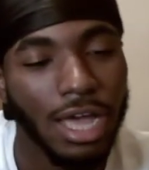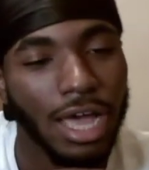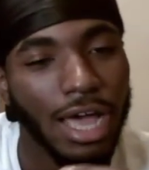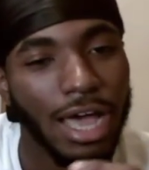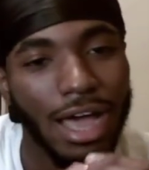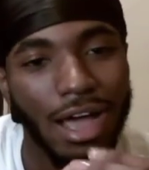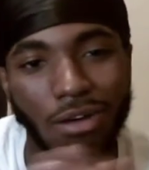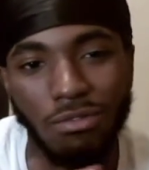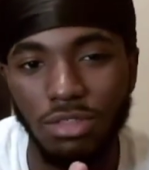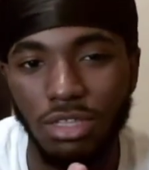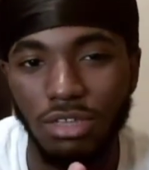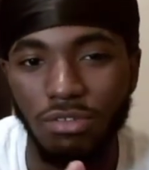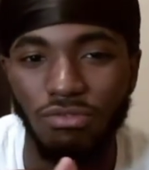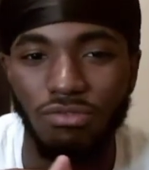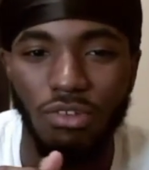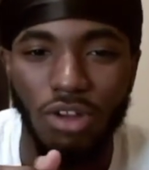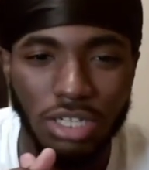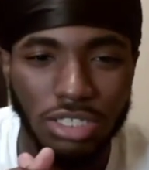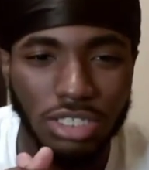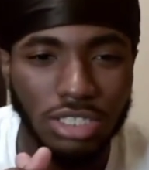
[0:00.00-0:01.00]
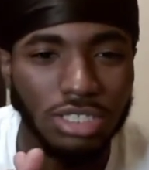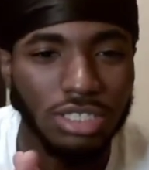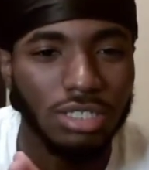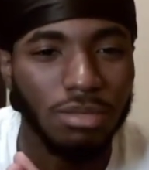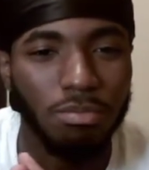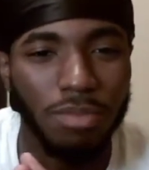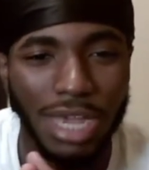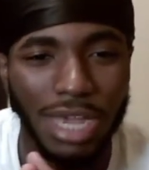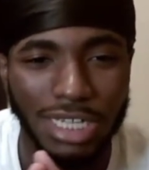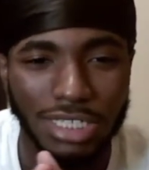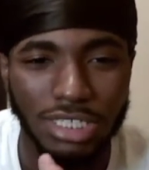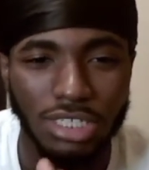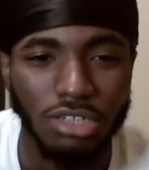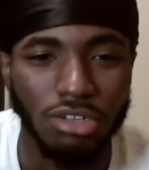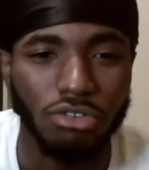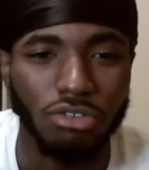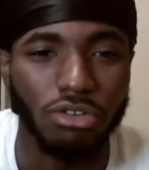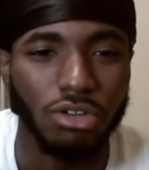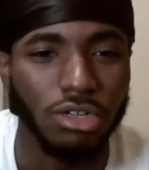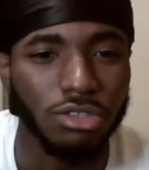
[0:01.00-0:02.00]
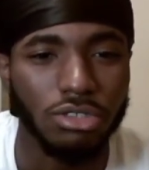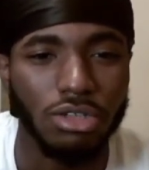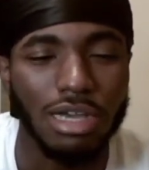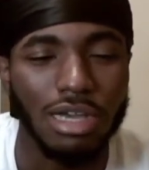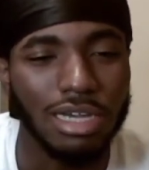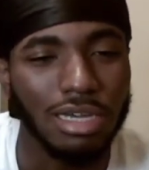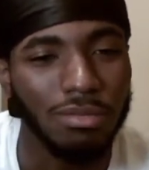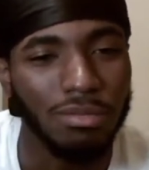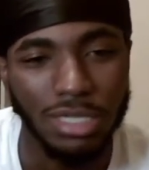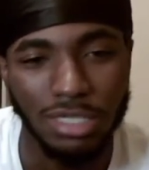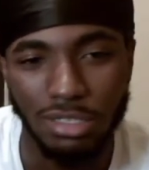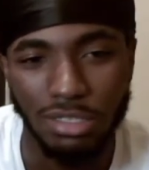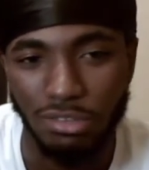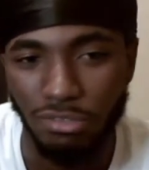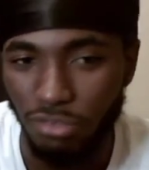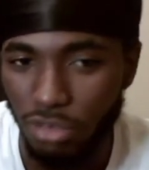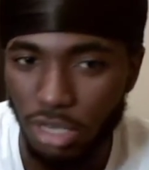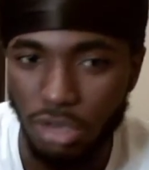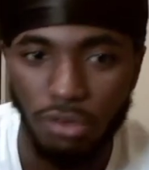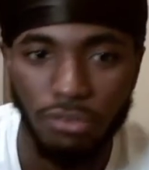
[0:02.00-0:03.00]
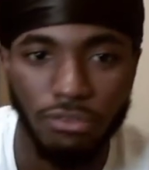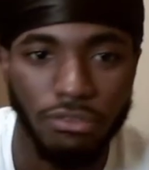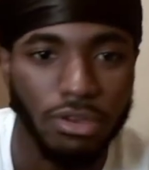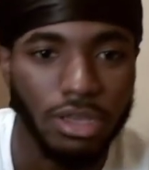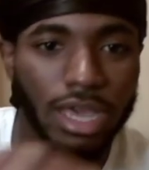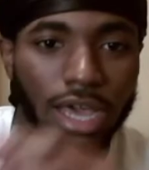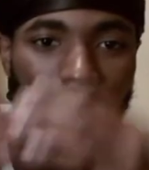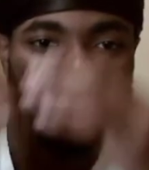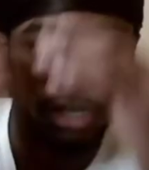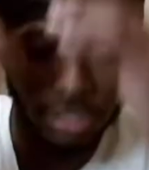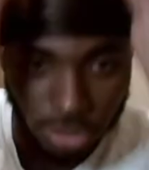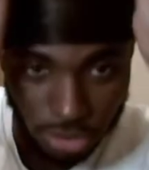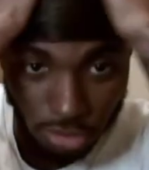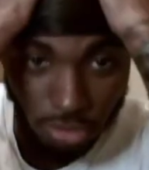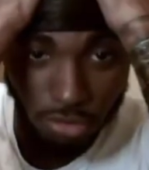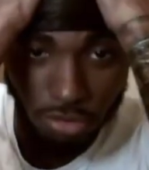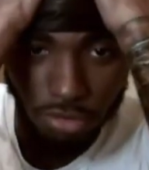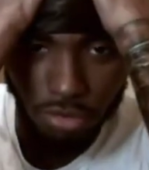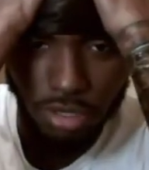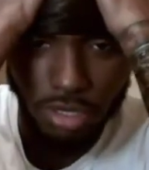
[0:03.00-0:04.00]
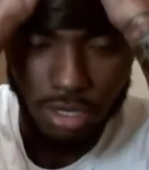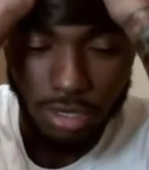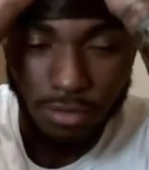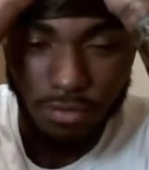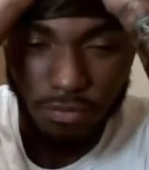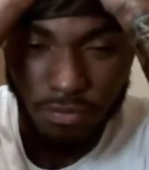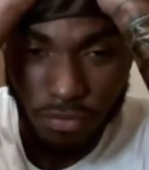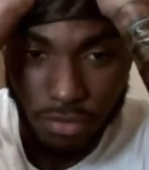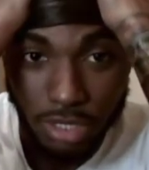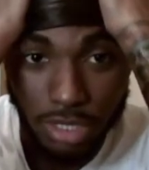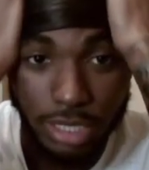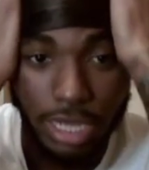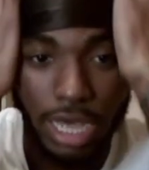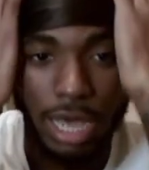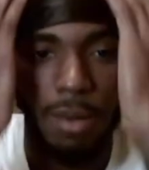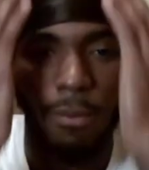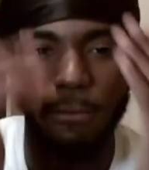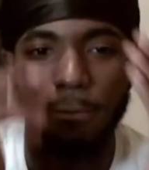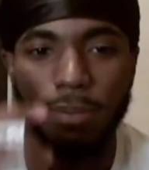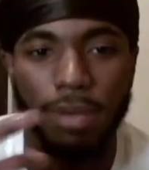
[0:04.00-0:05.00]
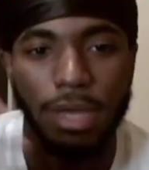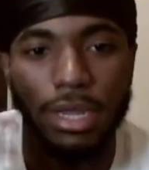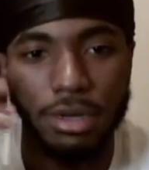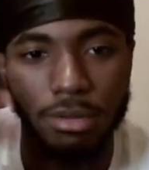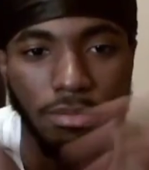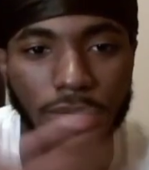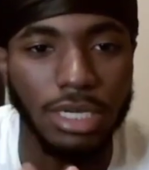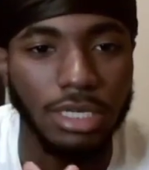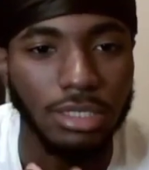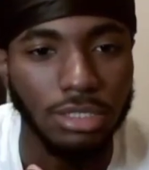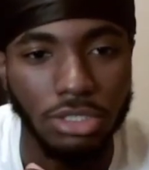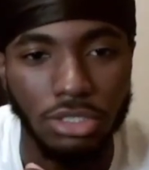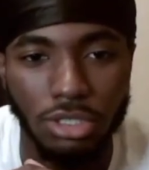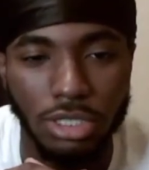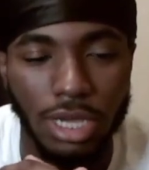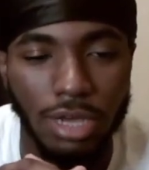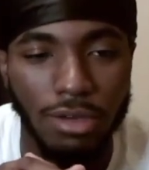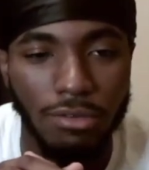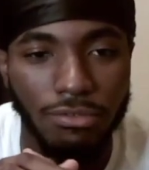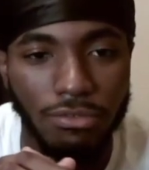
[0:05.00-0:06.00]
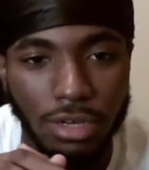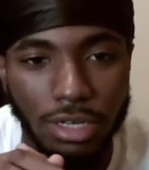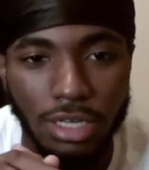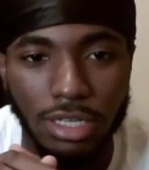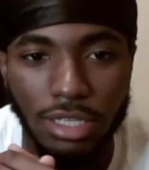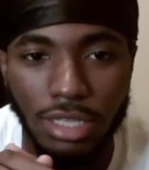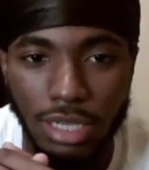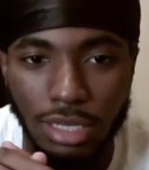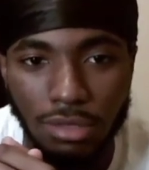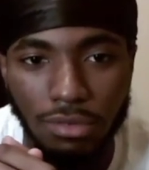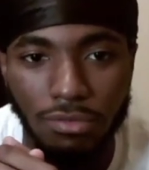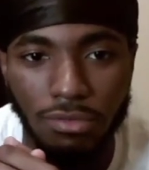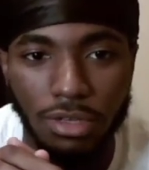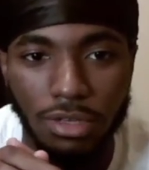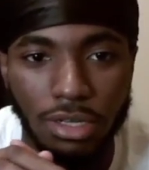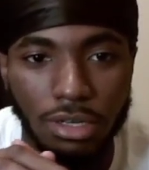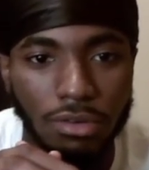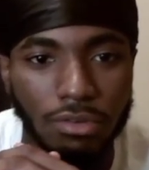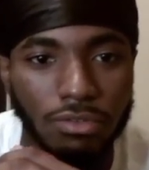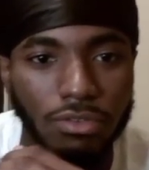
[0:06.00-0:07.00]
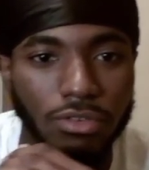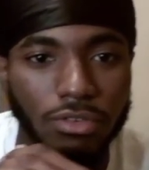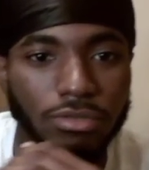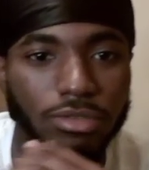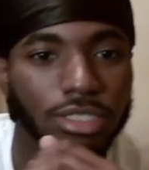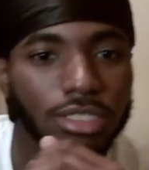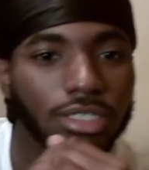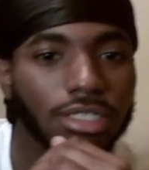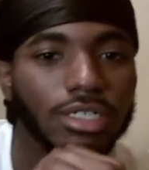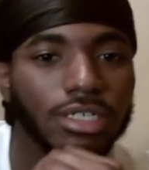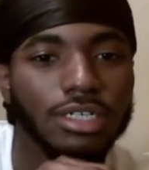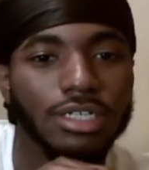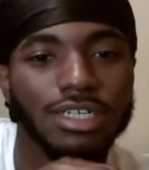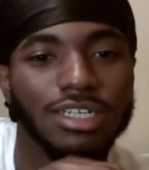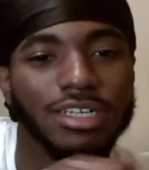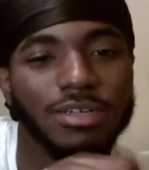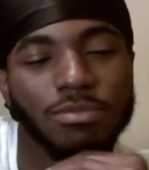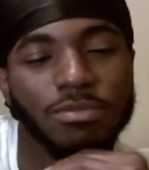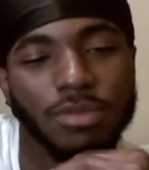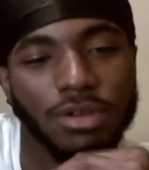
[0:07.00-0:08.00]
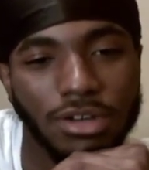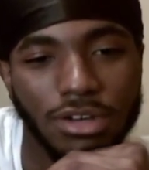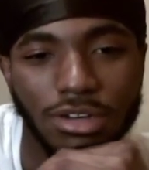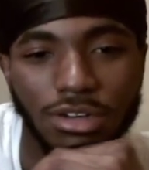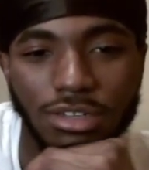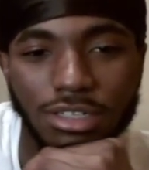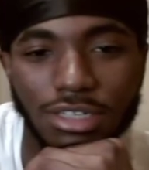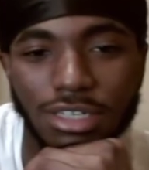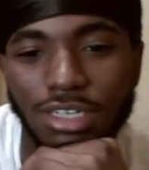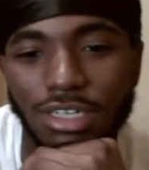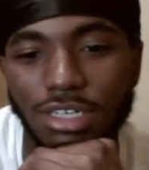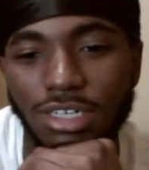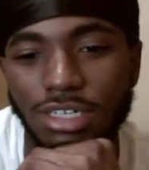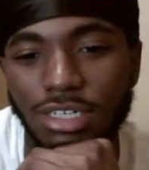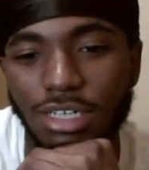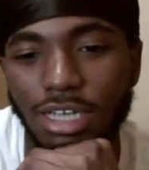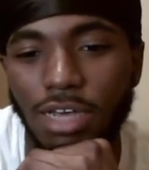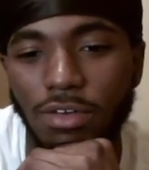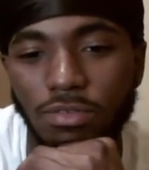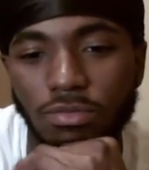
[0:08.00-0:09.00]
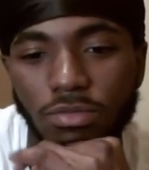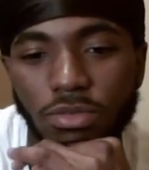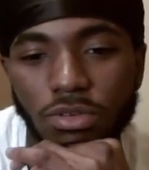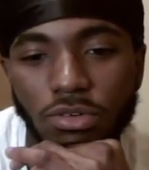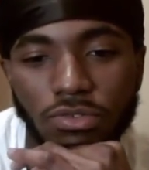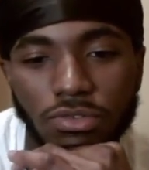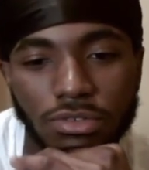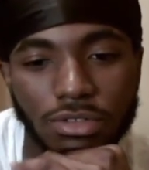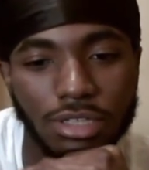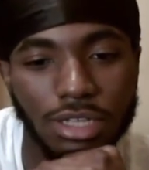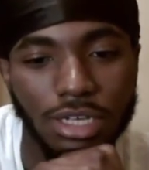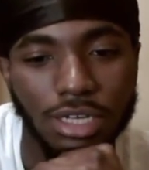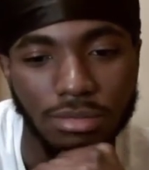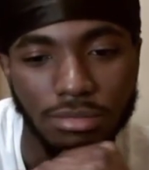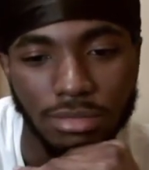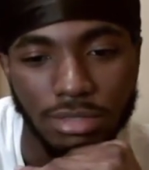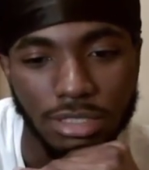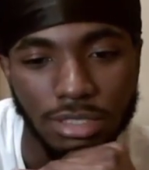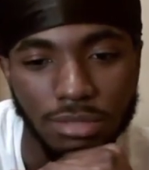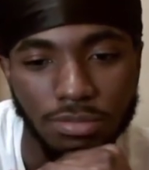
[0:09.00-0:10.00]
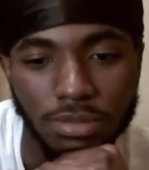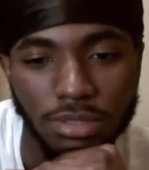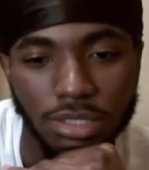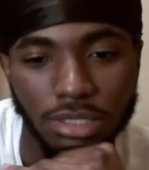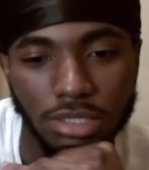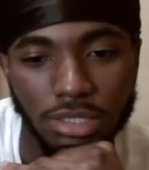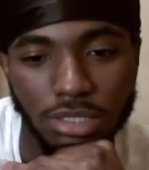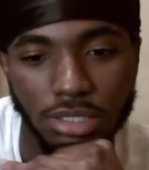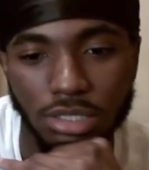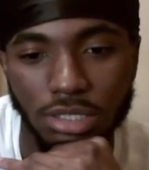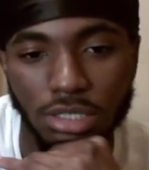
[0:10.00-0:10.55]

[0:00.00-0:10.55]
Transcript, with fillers: I really rushed back to the crib so I could make this video for y'all. So y'all better make sure y'all fucking like the video, feel me? But um, yeah, y'all have a beautiful day, man. Peace.